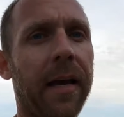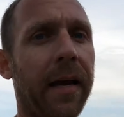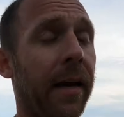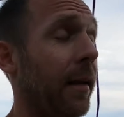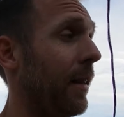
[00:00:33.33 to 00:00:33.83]

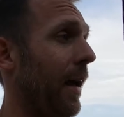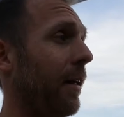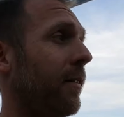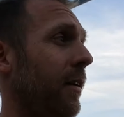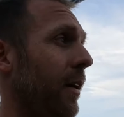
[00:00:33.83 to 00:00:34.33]
And
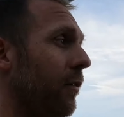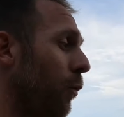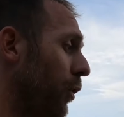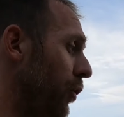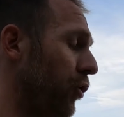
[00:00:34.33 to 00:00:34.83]
that's it.
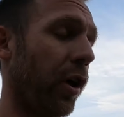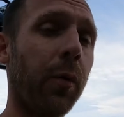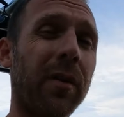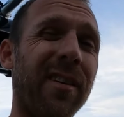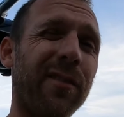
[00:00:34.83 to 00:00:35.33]
So we're gonna show
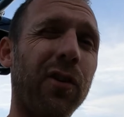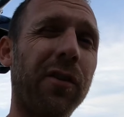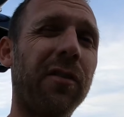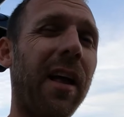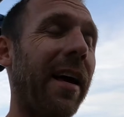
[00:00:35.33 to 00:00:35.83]
you what this
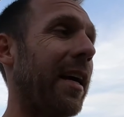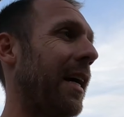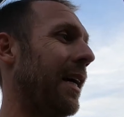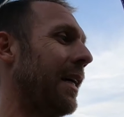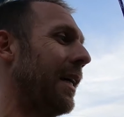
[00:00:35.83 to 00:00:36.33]
looks
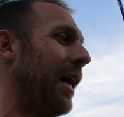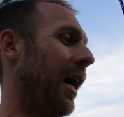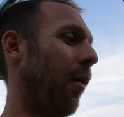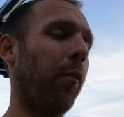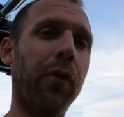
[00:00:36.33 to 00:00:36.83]
like
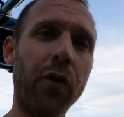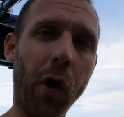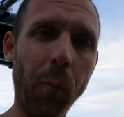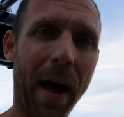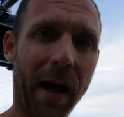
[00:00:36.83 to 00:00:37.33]
with
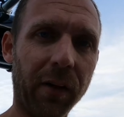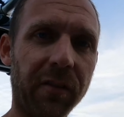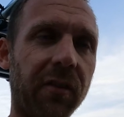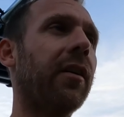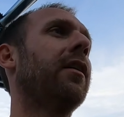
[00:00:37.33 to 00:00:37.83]
no
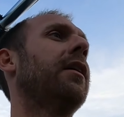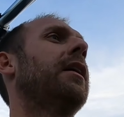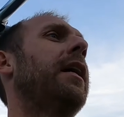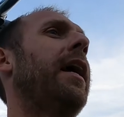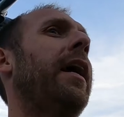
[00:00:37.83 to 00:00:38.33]
ballast
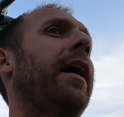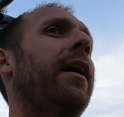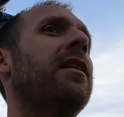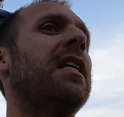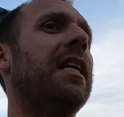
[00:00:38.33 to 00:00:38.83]

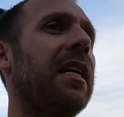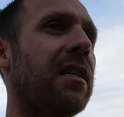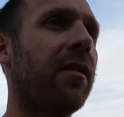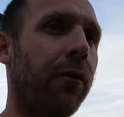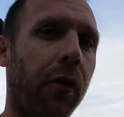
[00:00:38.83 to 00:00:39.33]
and the
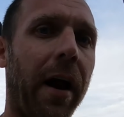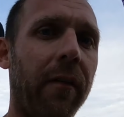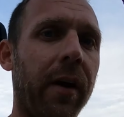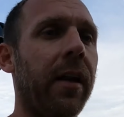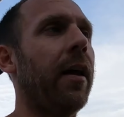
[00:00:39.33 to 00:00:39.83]
ease of
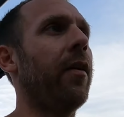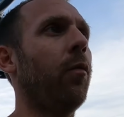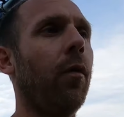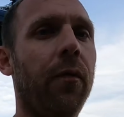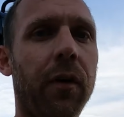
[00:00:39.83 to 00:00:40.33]
driving. And
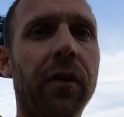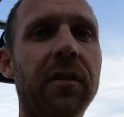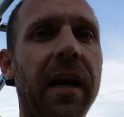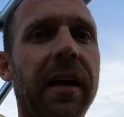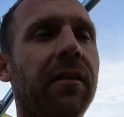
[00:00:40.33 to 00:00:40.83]
then we'll fill the
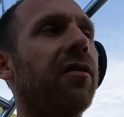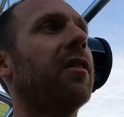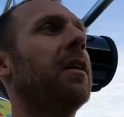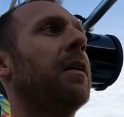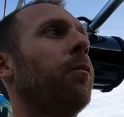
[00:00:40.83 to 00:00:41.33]

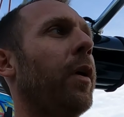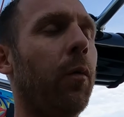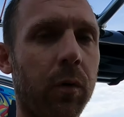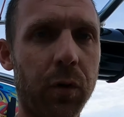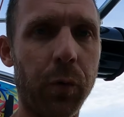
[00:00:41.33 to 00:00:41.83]
tanks
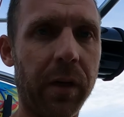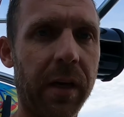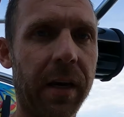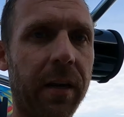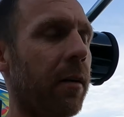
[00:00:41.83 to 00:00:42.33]
and we'll do it
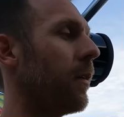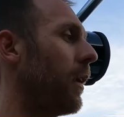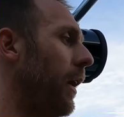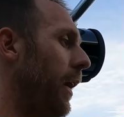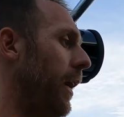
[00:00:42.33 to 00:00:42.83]
again
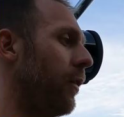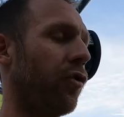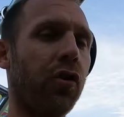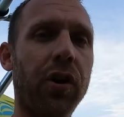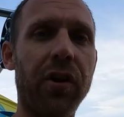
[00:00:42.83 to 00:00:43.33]

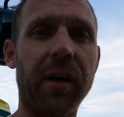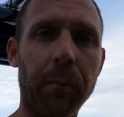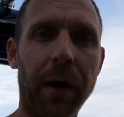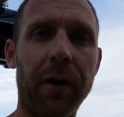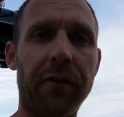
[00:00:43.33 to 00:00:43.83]
and show you the
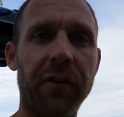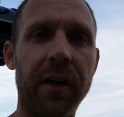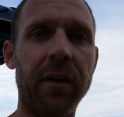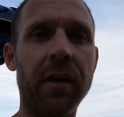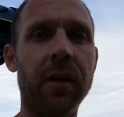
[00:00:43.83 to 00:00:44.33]

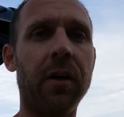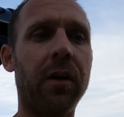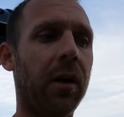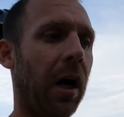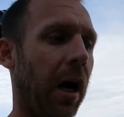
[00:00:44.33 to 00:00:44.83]
comparison.
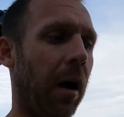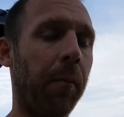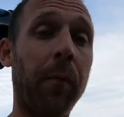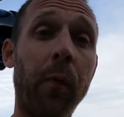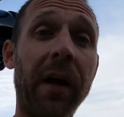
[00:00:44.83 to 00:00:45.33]

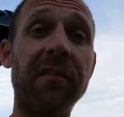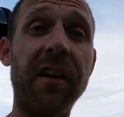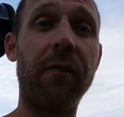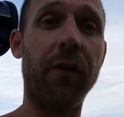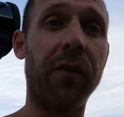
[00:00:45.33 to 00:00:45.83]
And when I
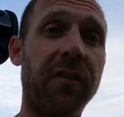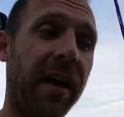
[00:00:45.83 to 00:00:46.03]
say fill the